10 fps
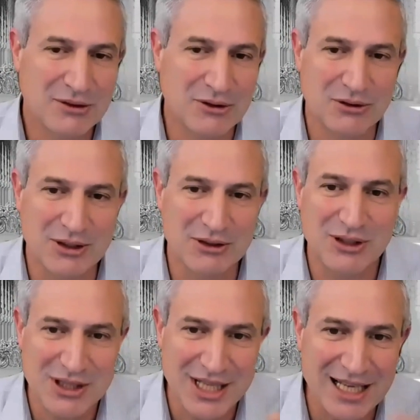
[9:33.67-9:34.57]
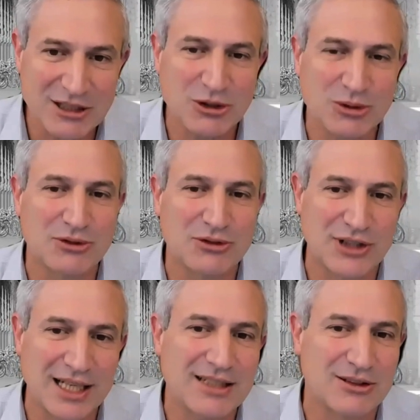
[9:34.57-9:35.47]
So there's a natural
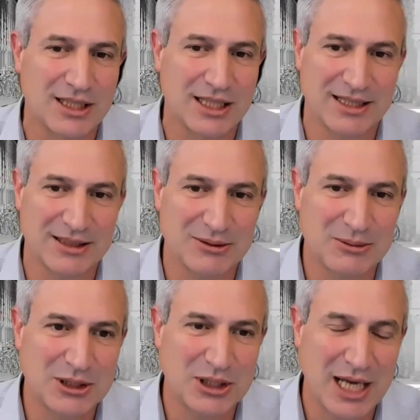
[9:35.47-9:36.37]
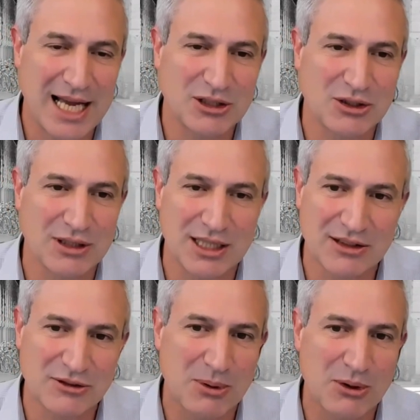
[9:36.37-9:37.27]
cycle here, which actually
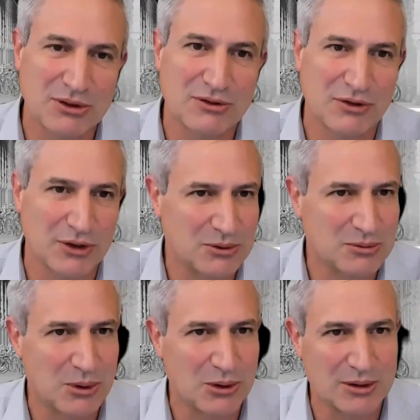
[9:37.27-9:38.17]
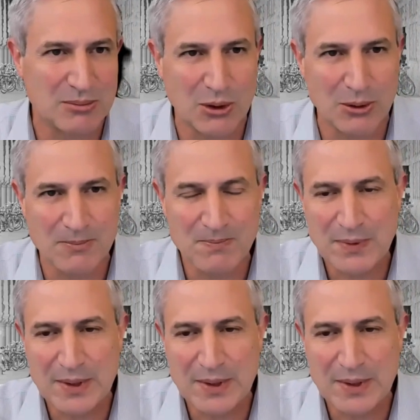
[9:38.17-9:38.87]
exposes firms more and more.